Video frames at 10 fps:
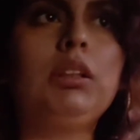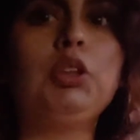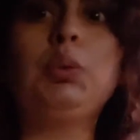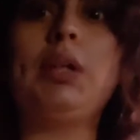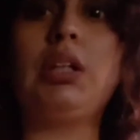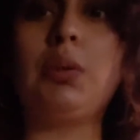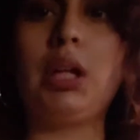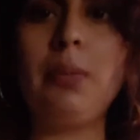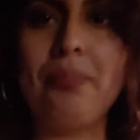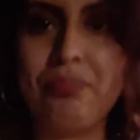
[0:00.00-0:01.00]
23,
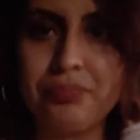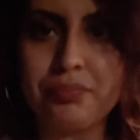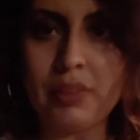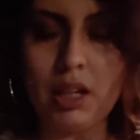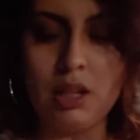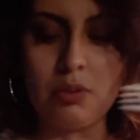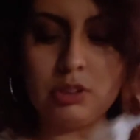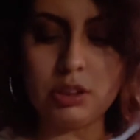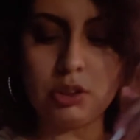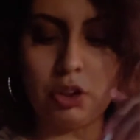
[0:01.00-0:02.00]
and he
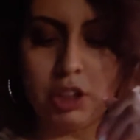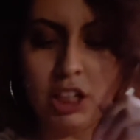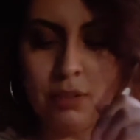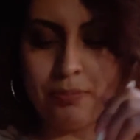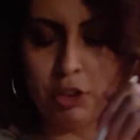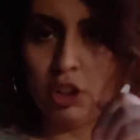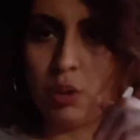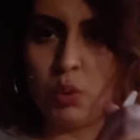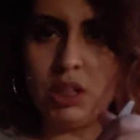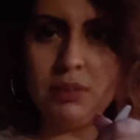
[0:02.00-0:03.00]
was 30,
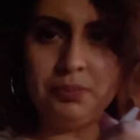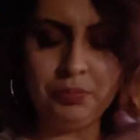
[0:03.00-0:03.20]
31.